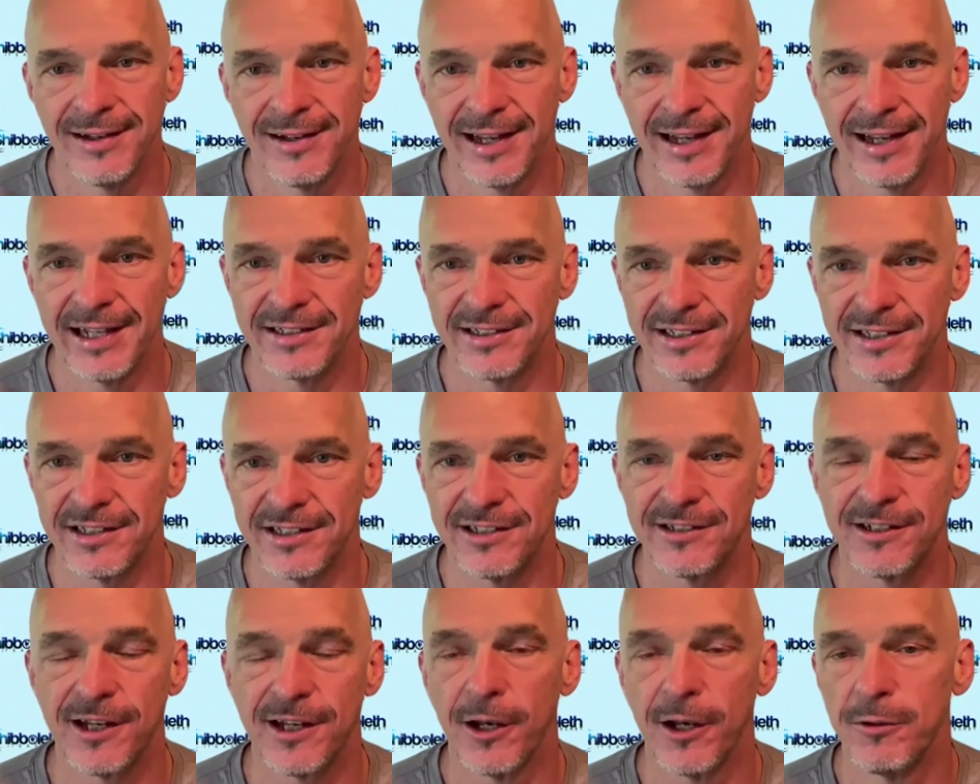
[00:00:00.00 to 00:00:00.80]
It's
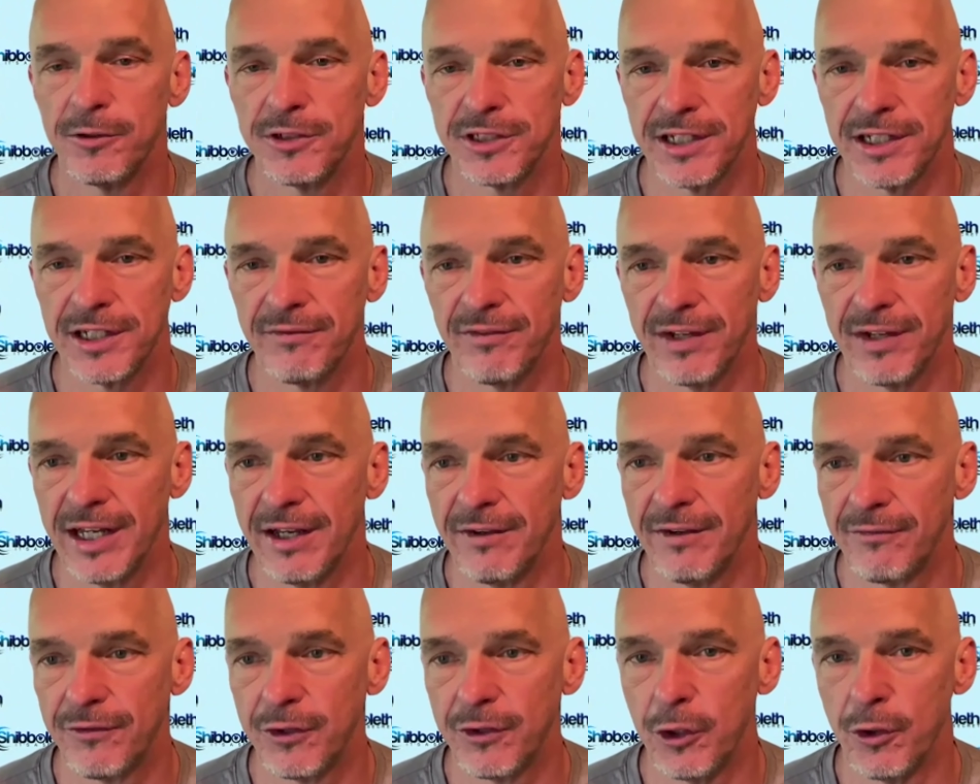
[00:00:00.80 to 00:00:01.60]
exclusive.
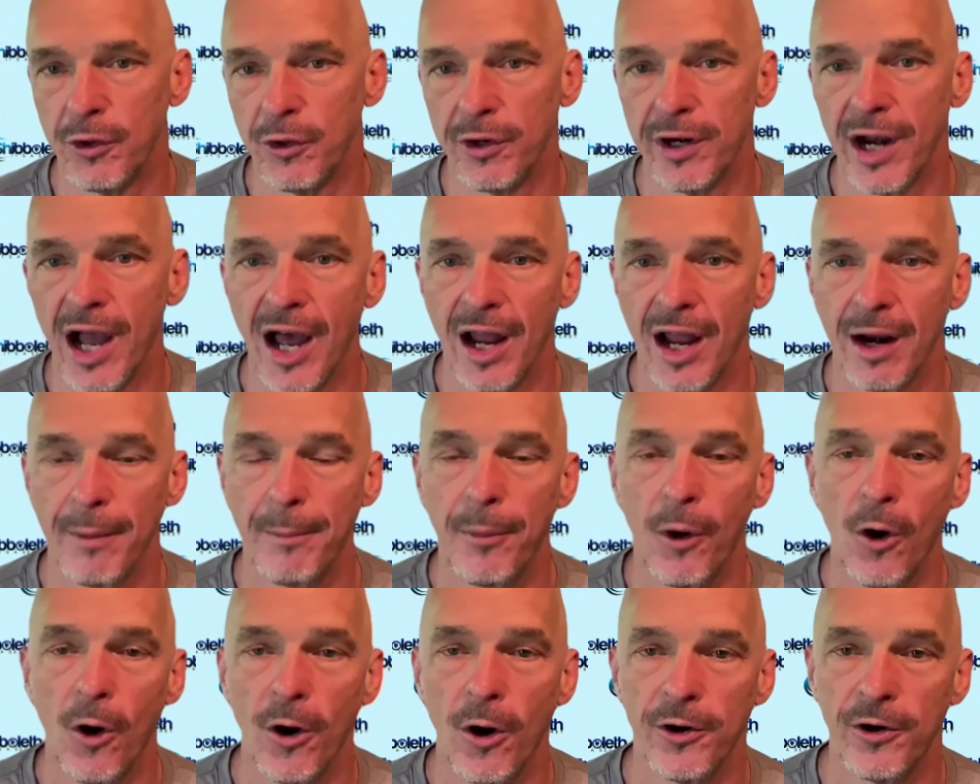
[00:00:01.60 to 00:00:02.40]
If you're not a
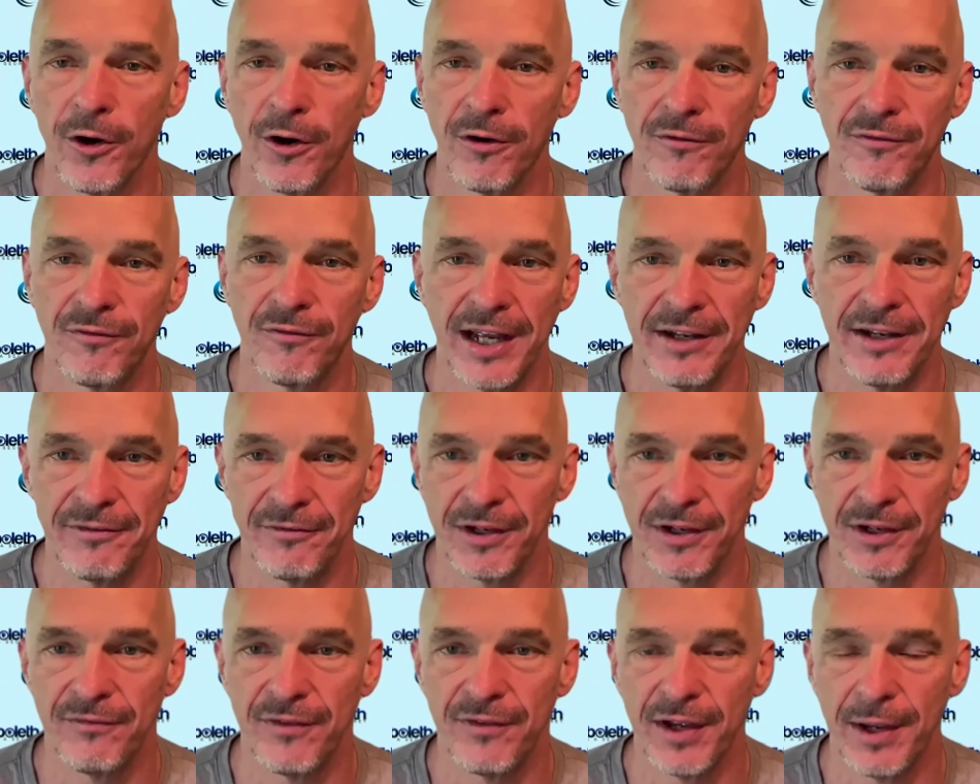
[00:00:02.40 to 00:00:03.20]
partner or
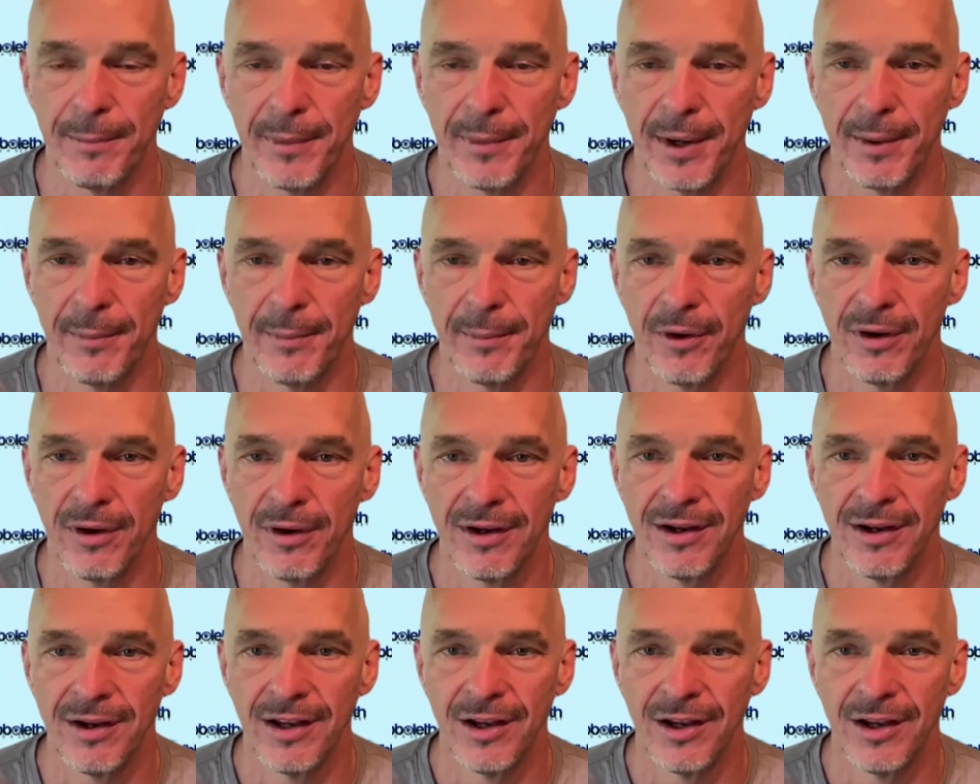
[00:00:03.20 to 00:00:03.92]
faithfully fit member,